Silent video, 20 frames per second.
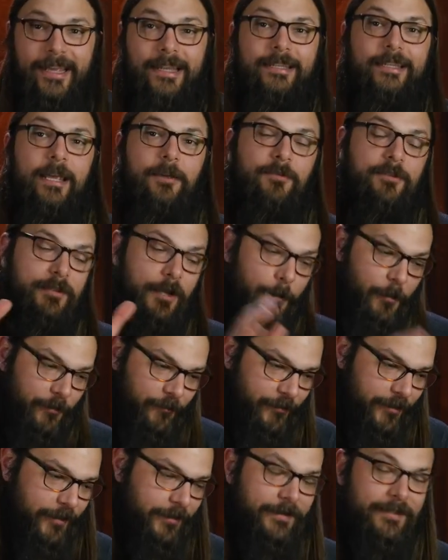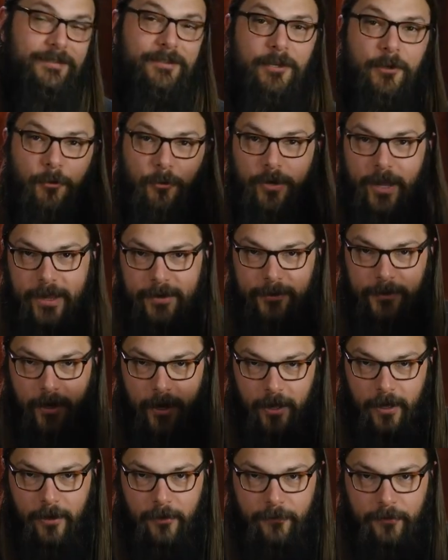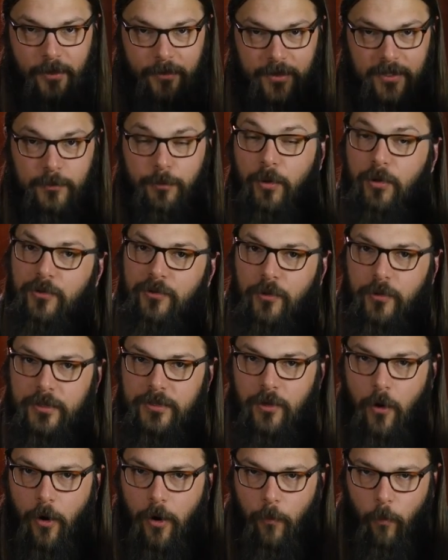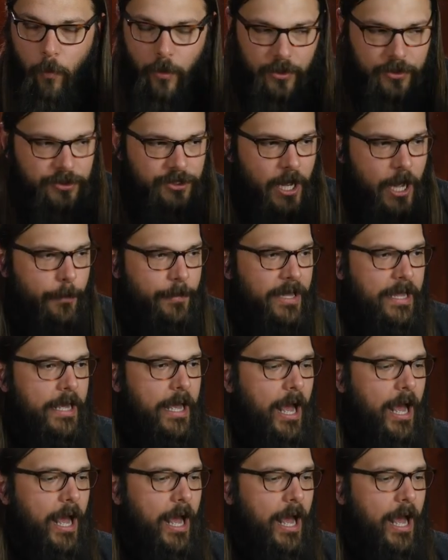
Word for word: Dave Summerfield is the creator of this personal guitar workshop.